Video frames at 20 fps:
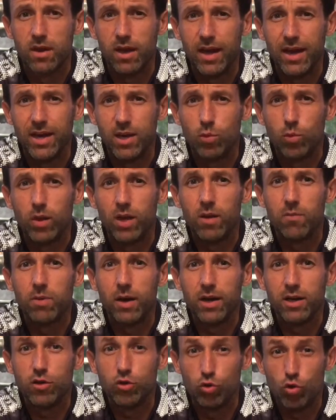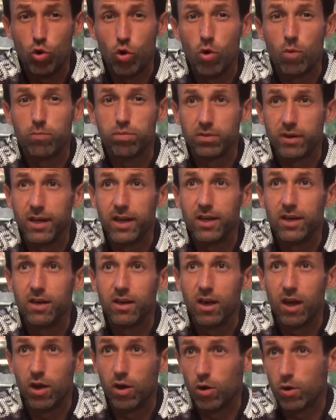in a way by not playing
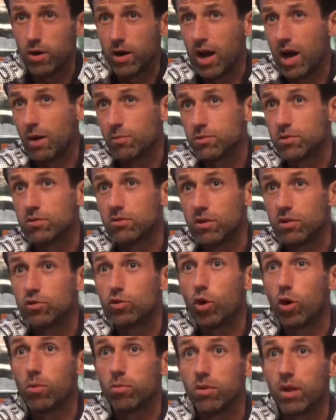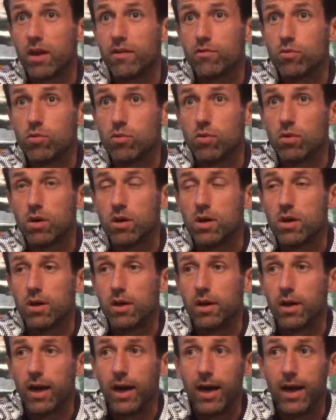at our absolute top level.
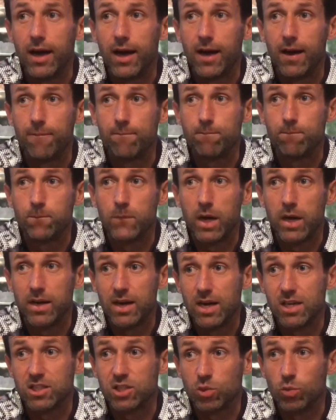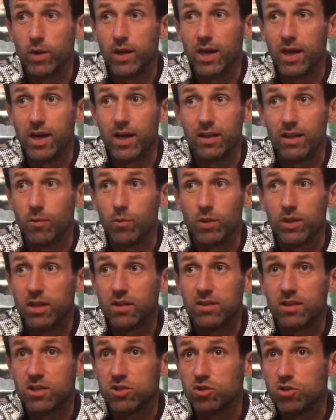And that's the way we
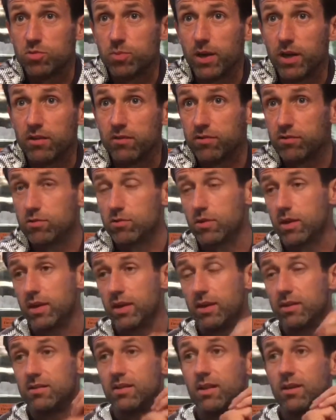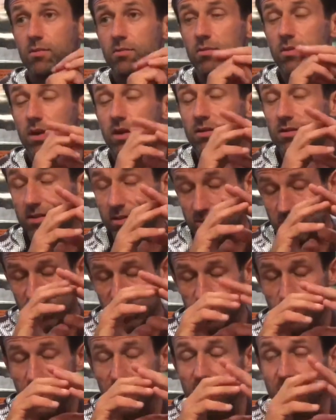didn't disrespect them and
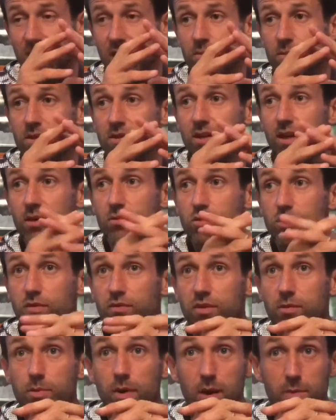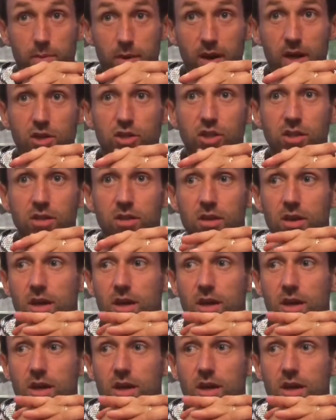respect them in terms of the preparation.